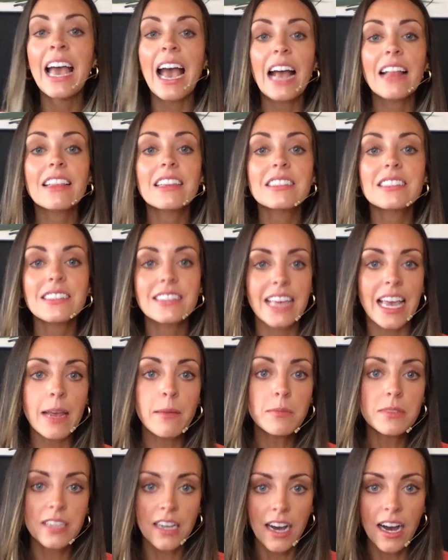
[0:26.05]
At the
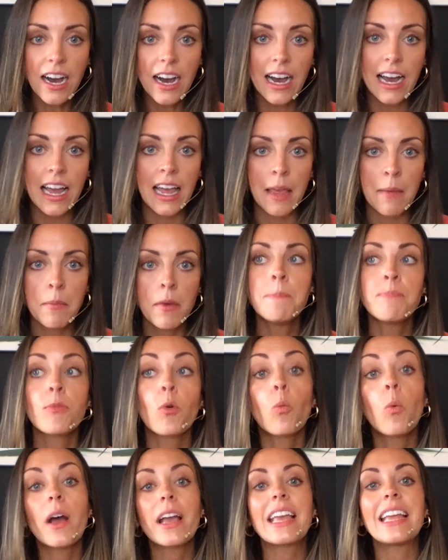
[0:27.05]
same time,
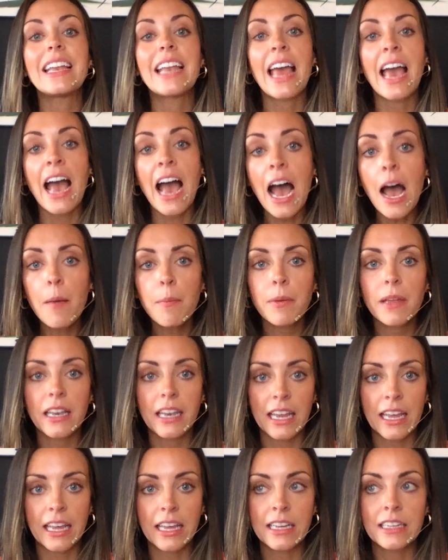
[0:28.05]
what can
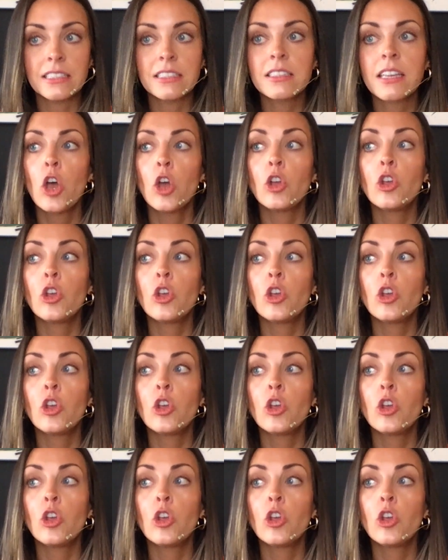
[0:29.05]
happen is